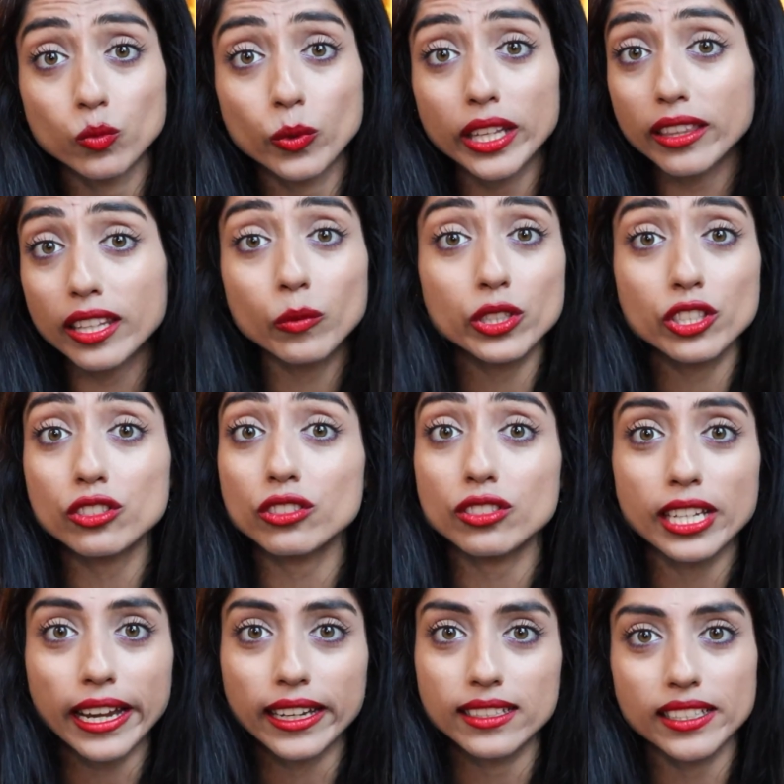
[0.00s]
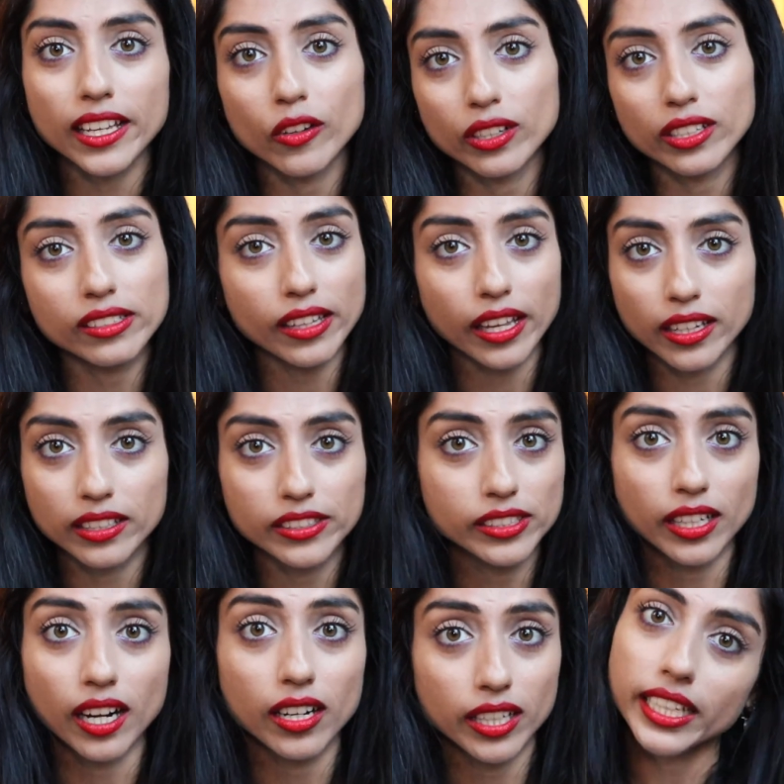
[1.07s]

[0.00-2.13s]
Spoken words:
One thing which stands out is that there